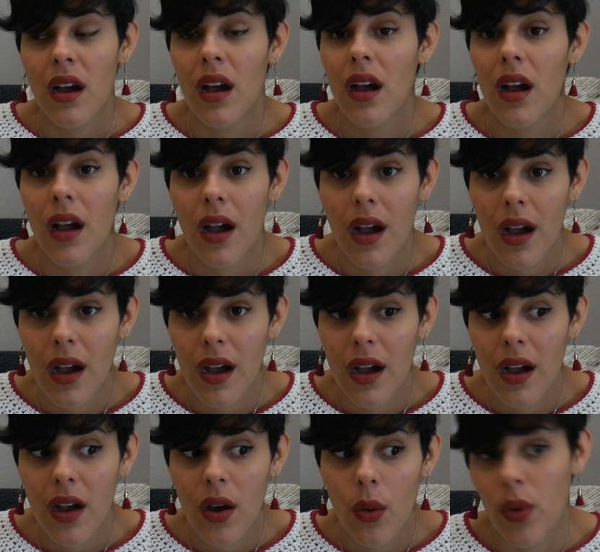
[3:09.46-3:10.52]

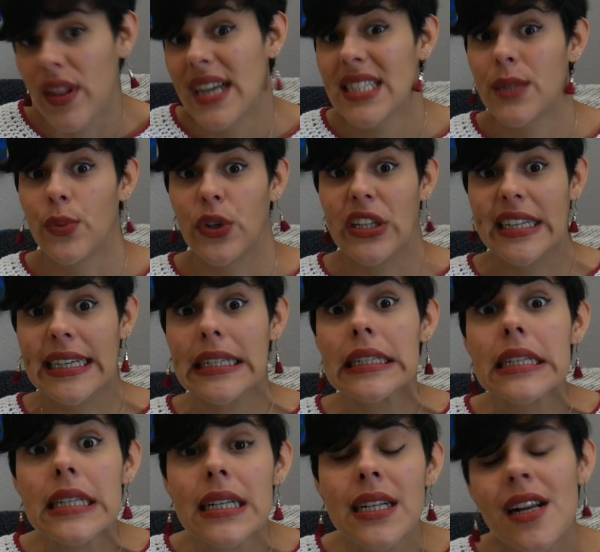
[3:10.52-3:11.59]
Well, that's
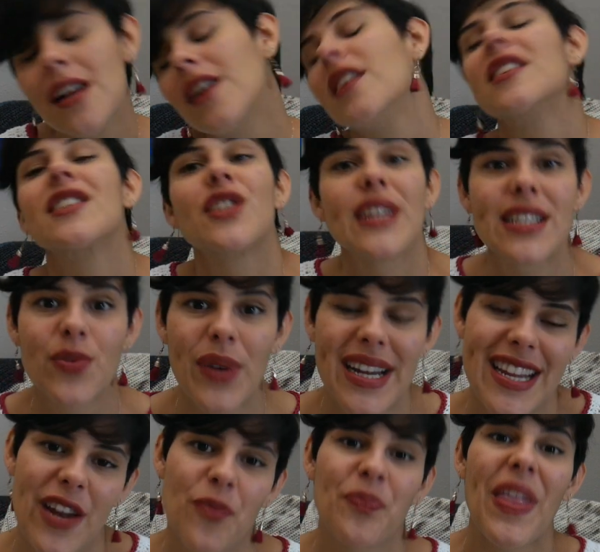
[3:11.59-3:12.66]
brilliant. So that's what I
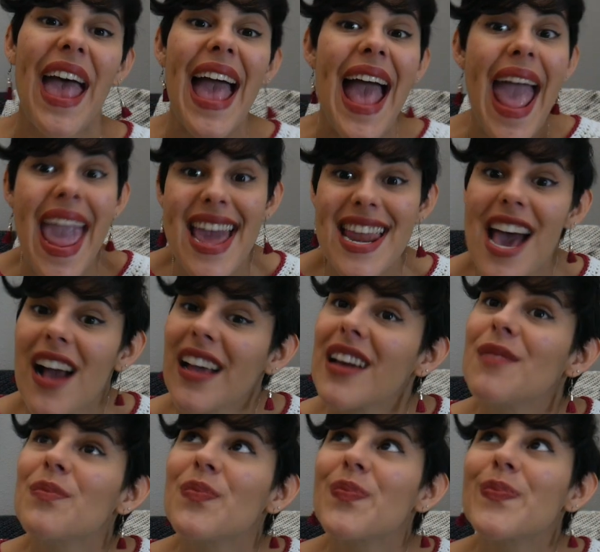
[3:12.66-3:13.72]
did. And I
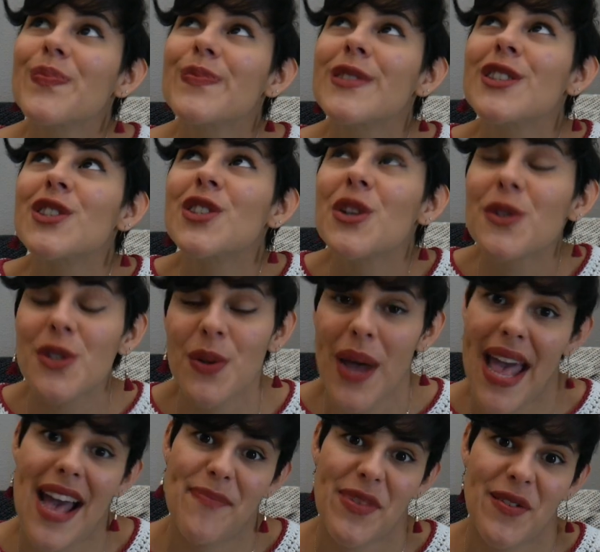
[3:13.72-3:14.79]
am so
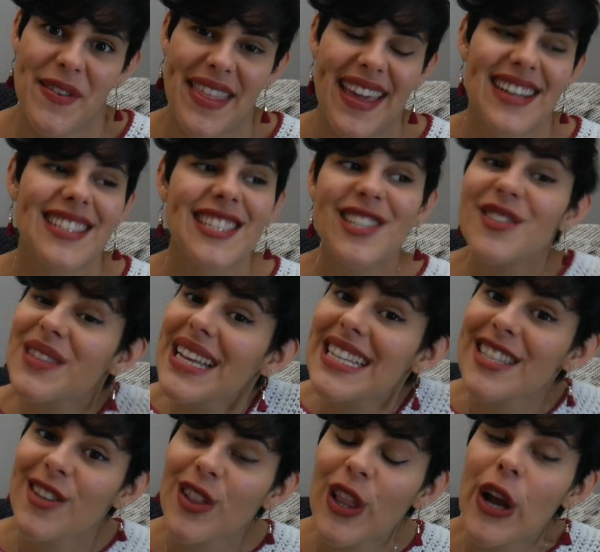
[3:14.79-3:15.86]
happy with it. So
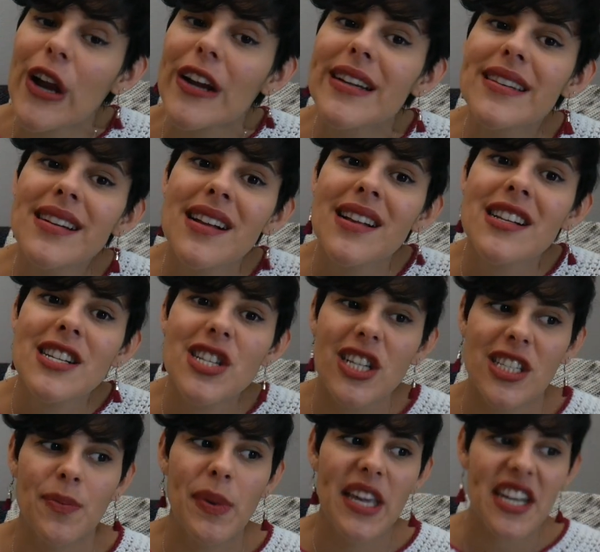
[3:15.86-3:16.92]
lesson learned,
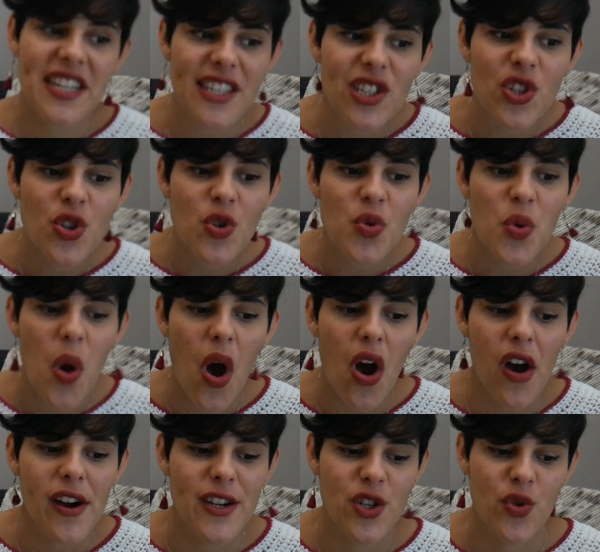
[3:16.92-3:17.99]
just because you
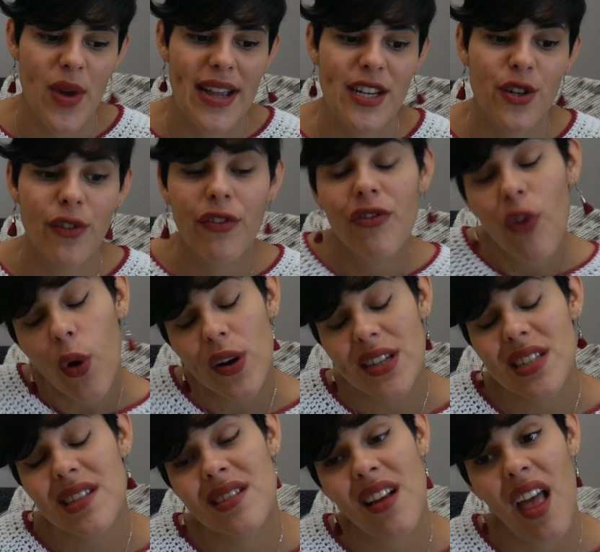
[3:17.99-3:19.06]
are trying to
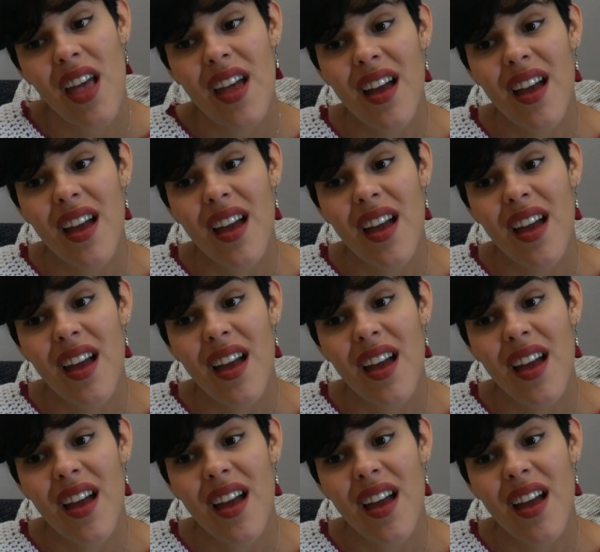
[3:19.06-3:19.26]
force